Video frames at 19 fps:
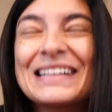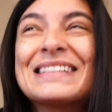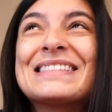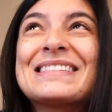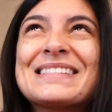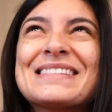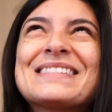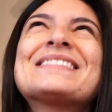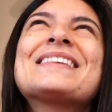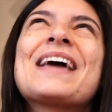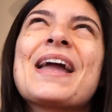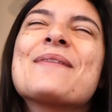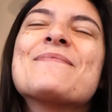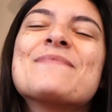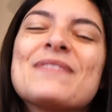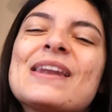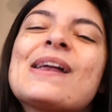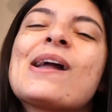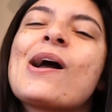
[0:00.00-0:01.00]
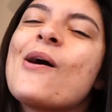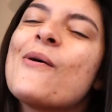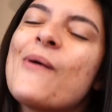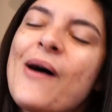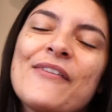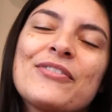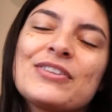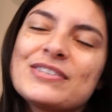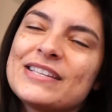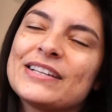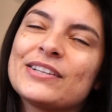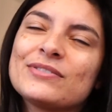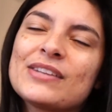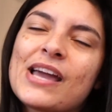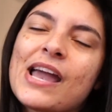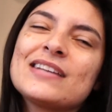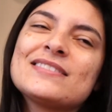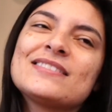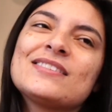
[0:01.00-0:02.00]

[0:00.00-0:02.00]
It's the same video every single day.